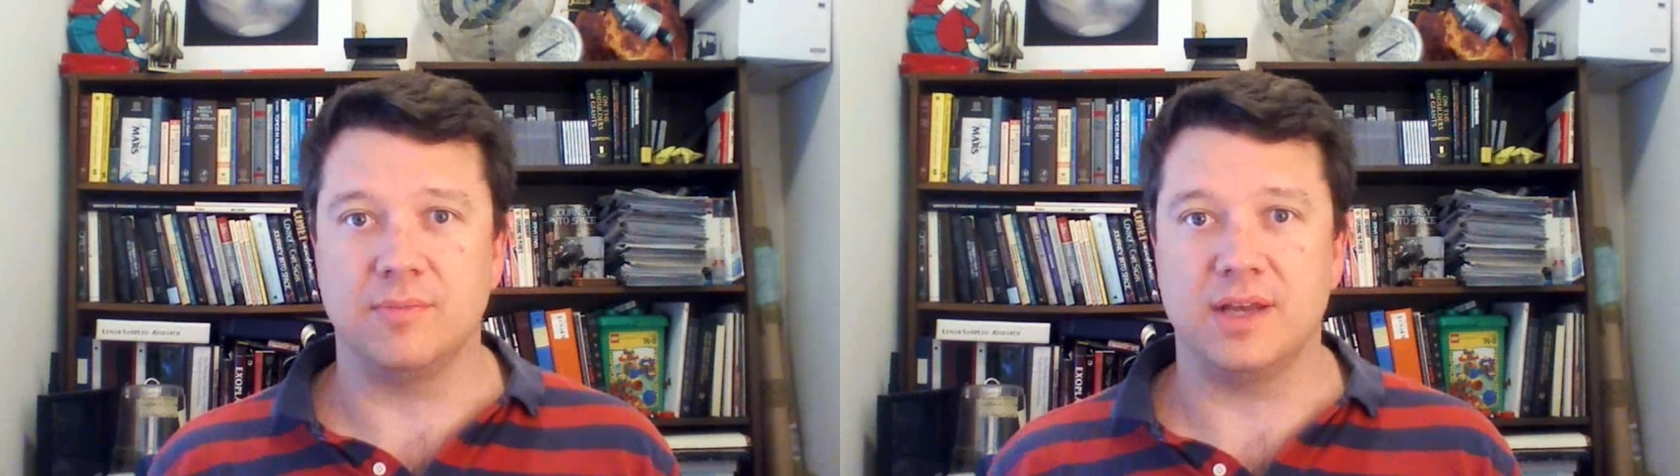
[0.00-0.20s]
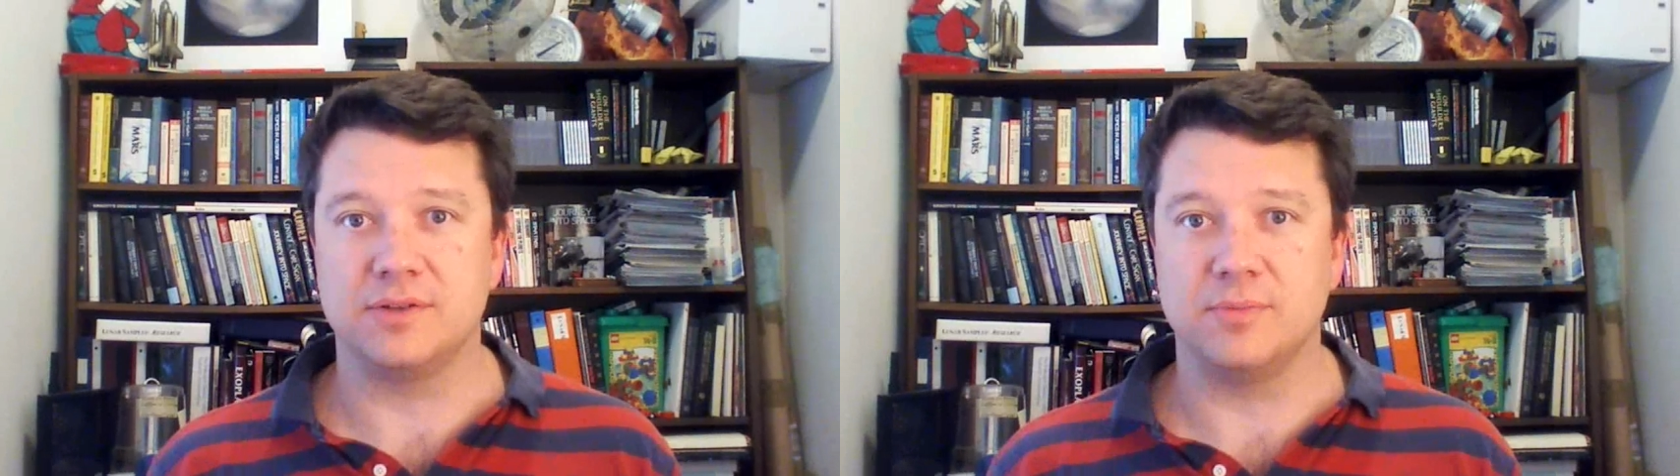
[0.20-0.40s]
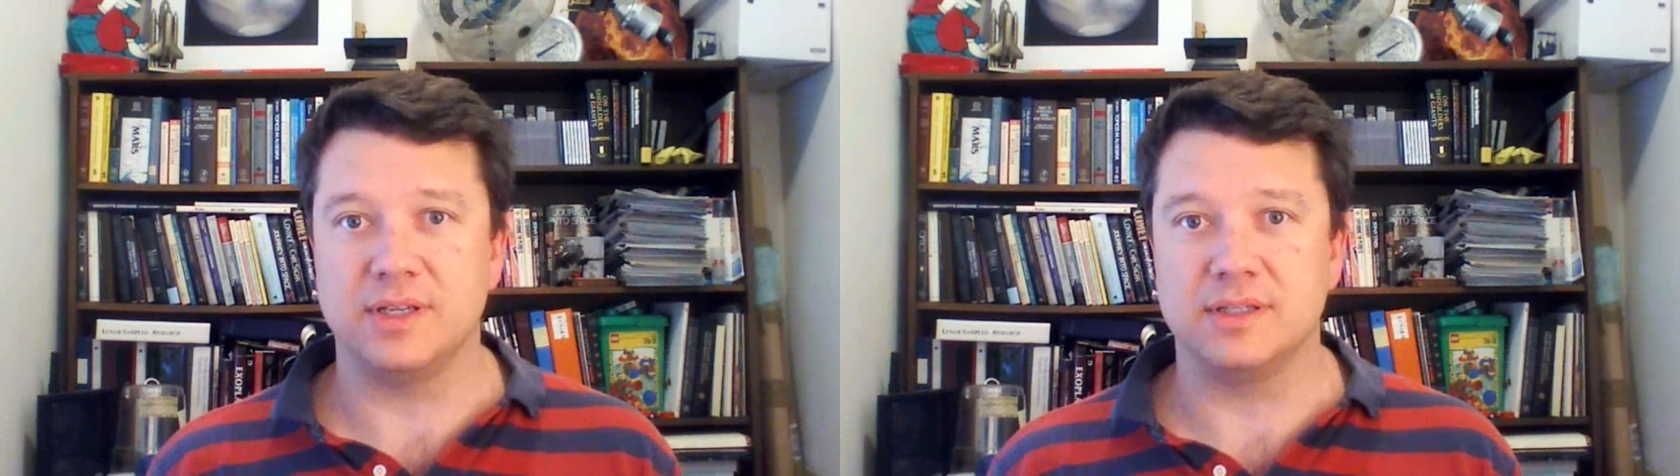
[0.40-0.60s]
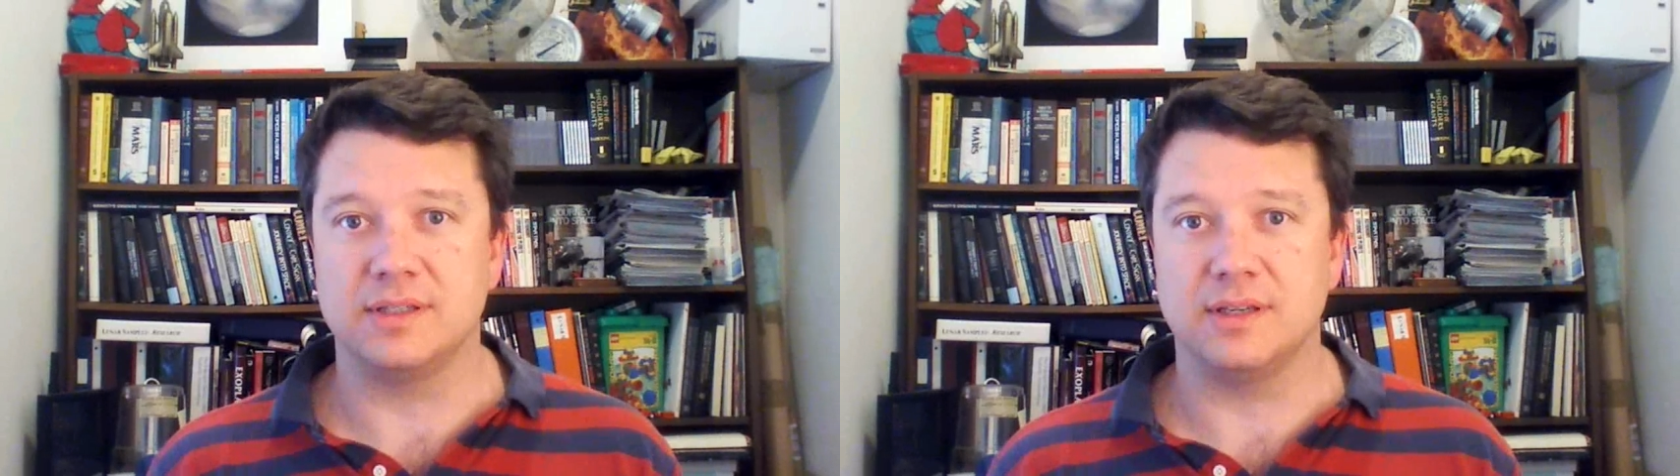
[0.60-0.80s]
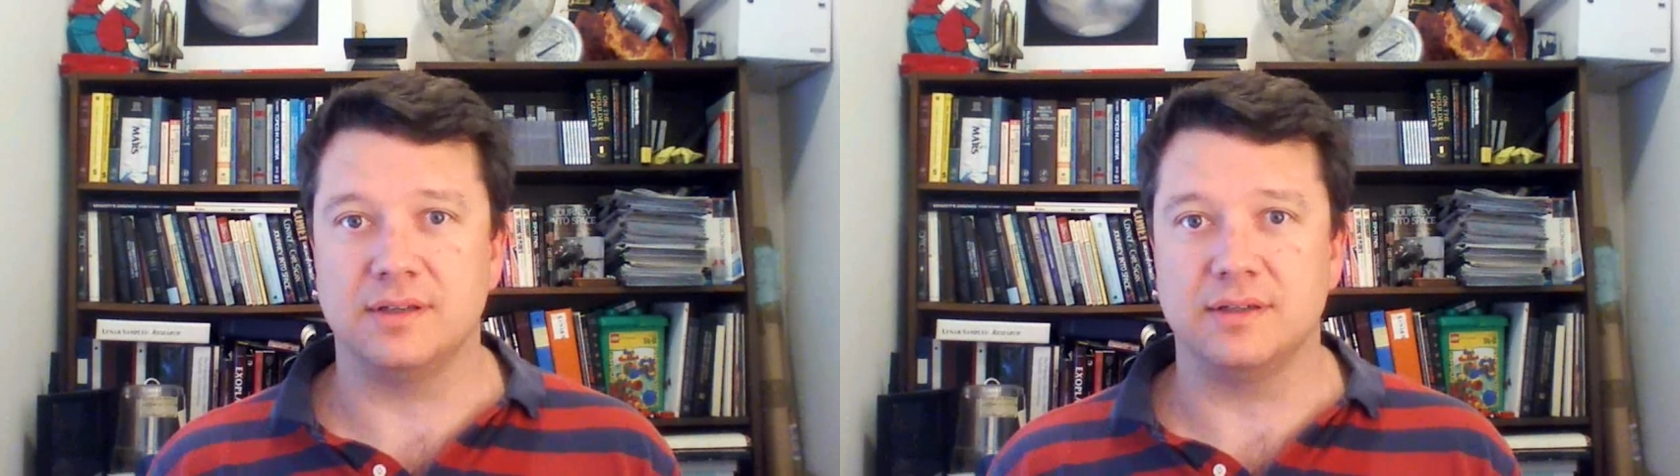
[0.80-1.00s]

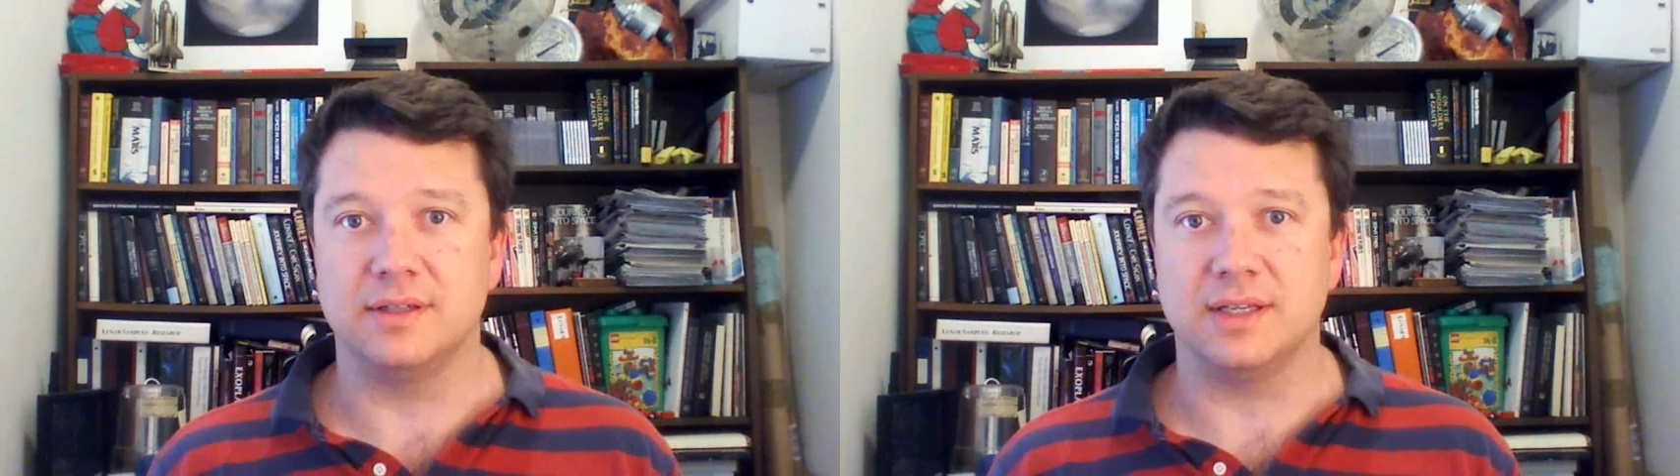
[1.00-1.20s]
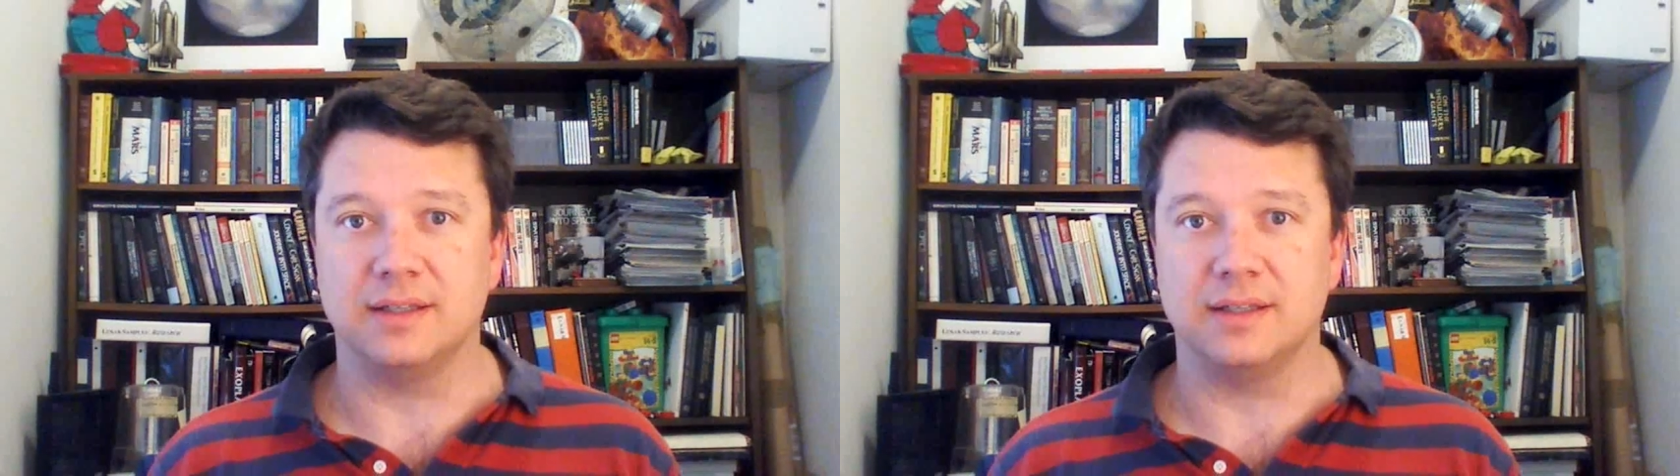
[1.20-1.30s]
measurements and uh,